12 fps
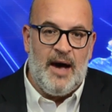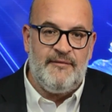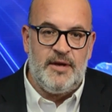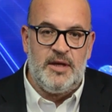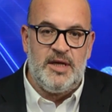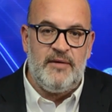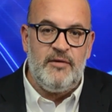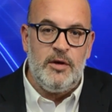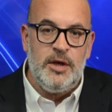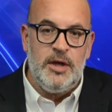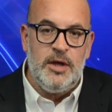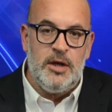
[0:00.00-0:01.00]
After
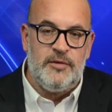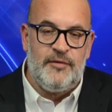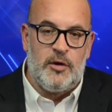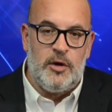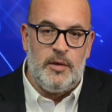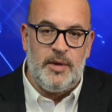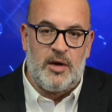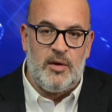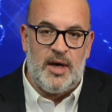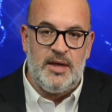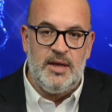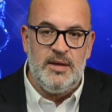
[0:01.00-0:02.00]
several years of economic
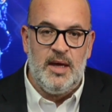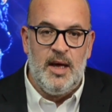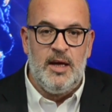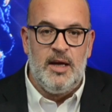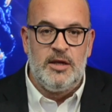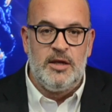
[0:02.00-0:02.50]
crisis,